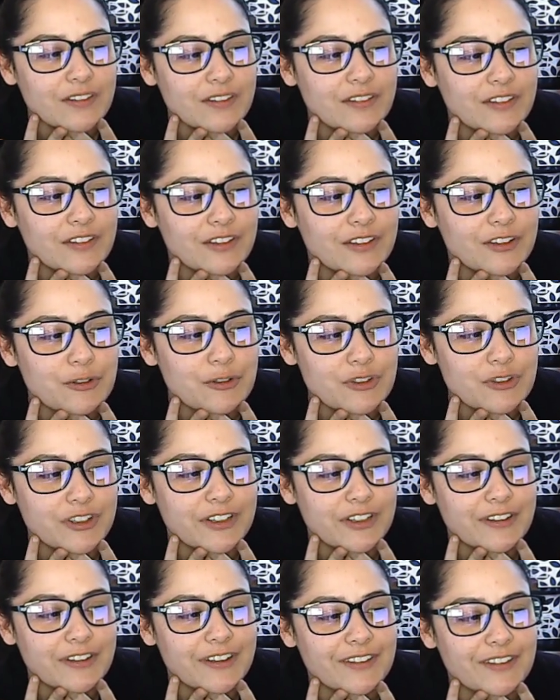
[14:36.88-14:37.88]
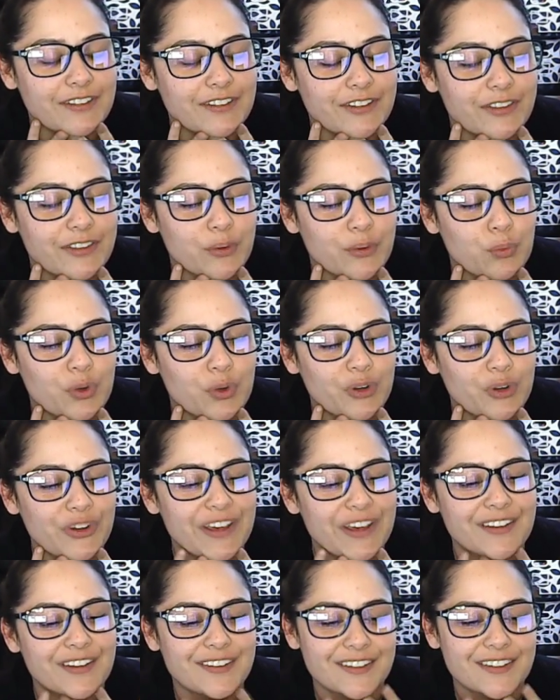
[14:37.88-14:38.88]
usually like the world
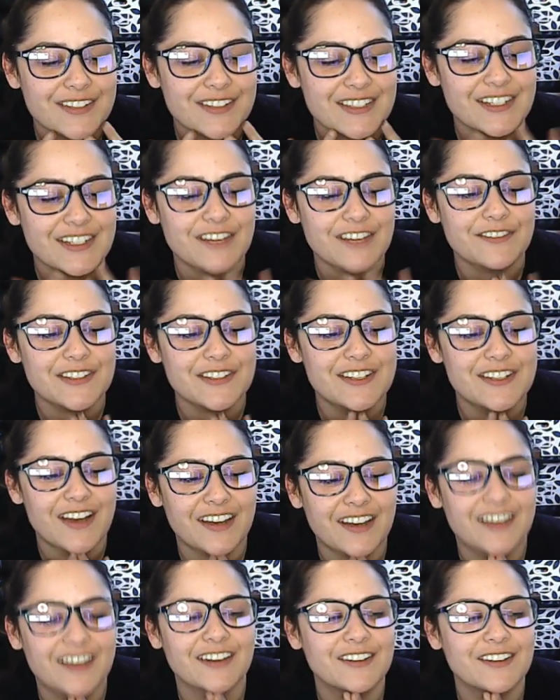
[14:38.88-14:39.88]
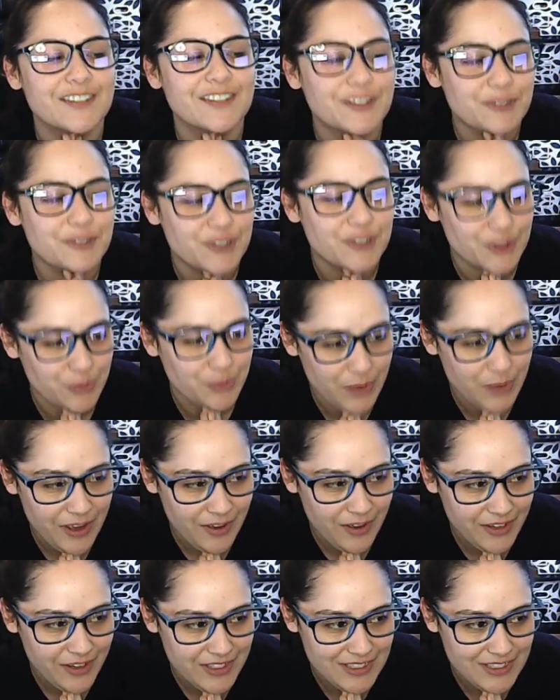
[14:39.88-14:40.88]
ending stuff is not gonna do too
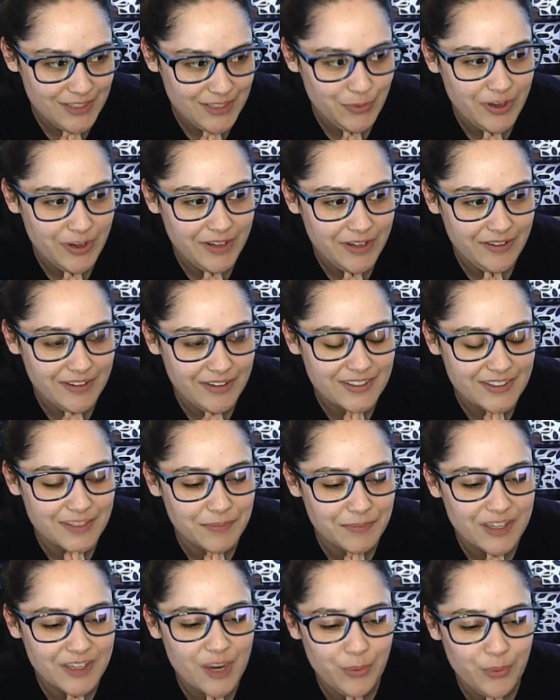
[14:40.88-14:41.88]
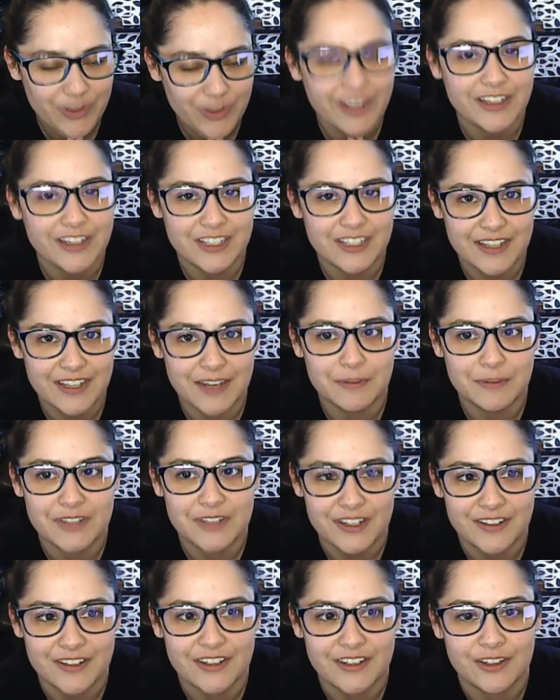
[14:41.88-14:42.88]
well because it's something I would like to get
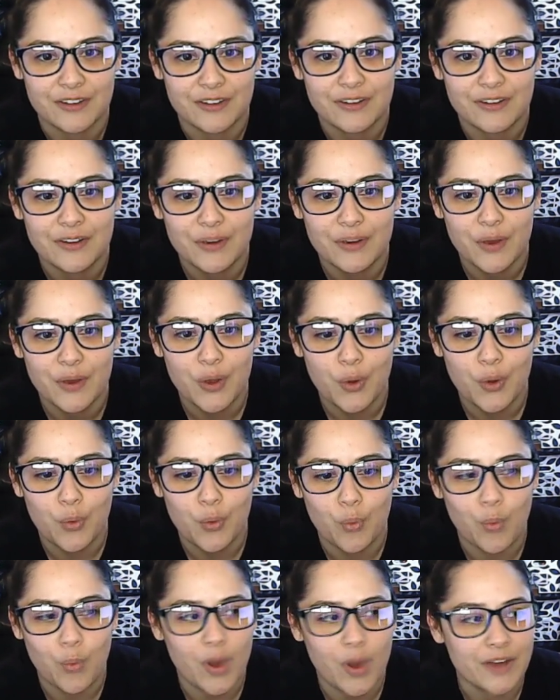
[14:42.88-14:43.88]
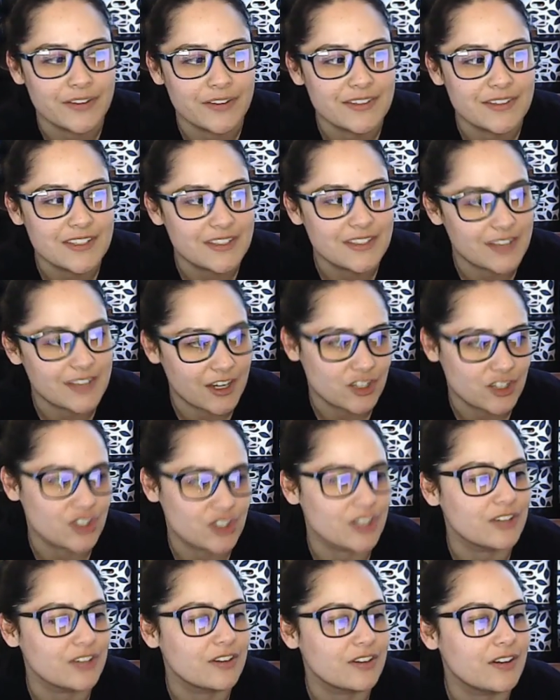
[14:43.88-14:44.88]
done in one
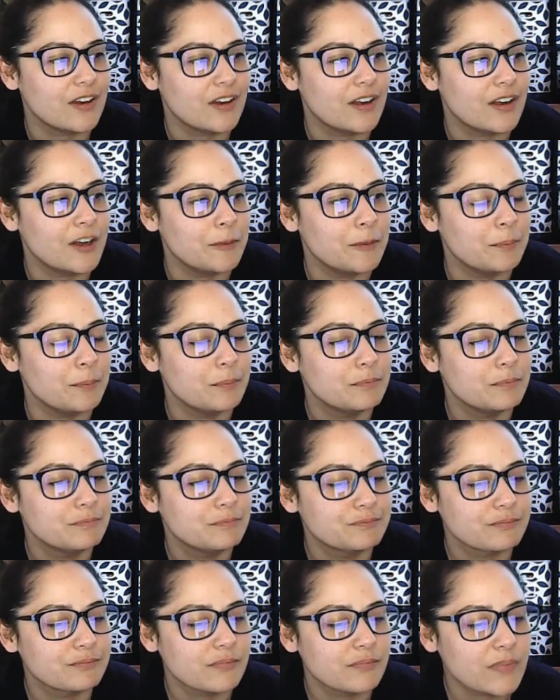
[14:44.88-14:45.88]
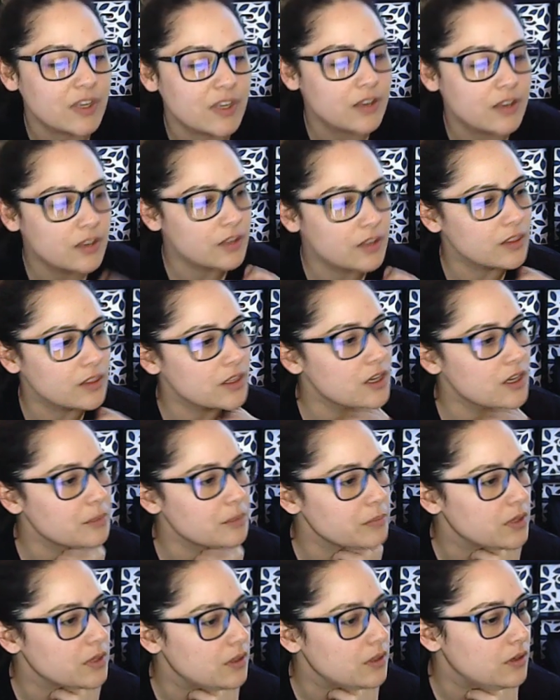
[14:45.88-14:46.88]
session. Let
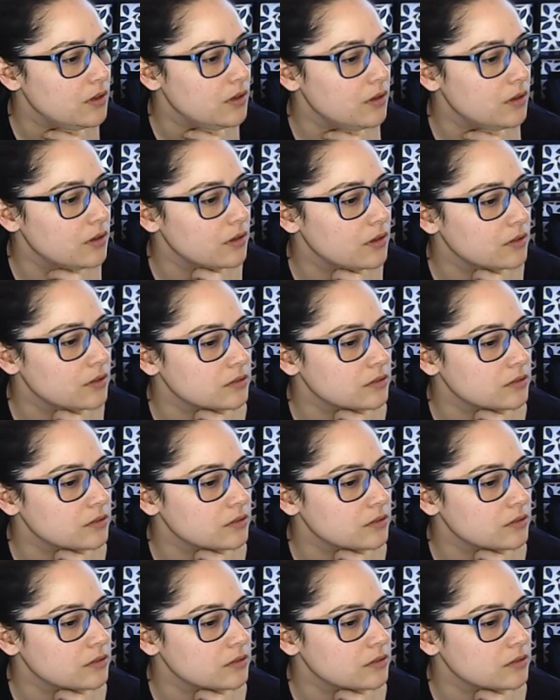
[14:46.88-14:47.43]
me